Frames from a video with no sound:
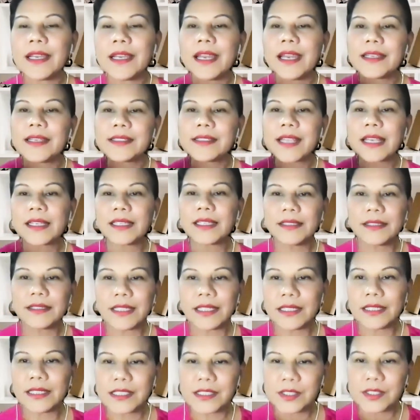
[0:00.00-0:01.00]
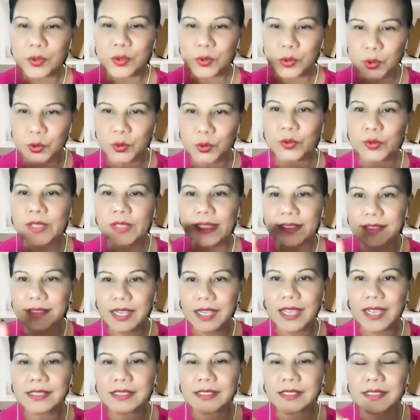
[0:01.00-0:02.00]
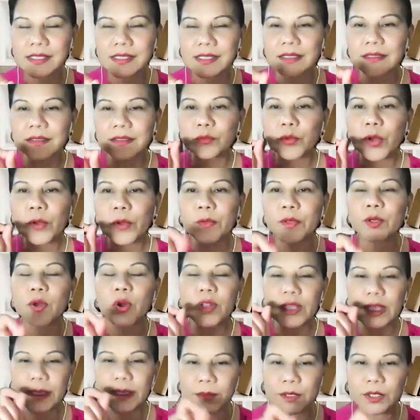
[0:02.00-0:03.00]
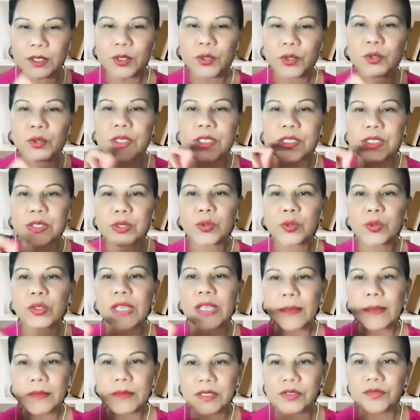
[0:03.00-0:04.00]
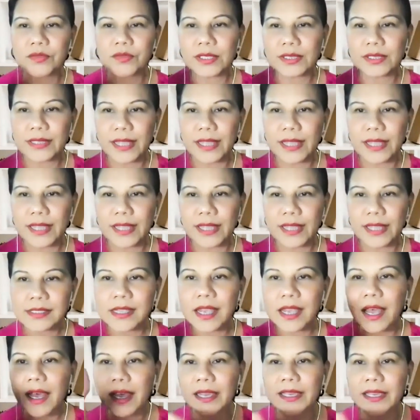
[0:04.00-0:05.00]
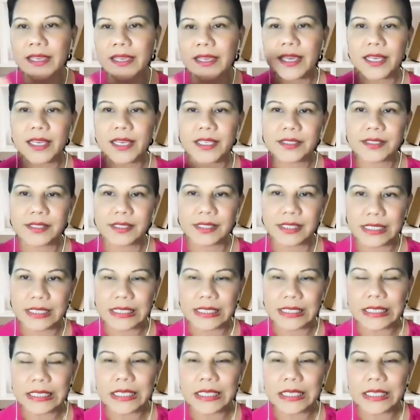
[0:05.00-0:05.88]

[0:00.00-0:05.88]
Second thing is to do that test, what we call immunohistochemistry test, IHC,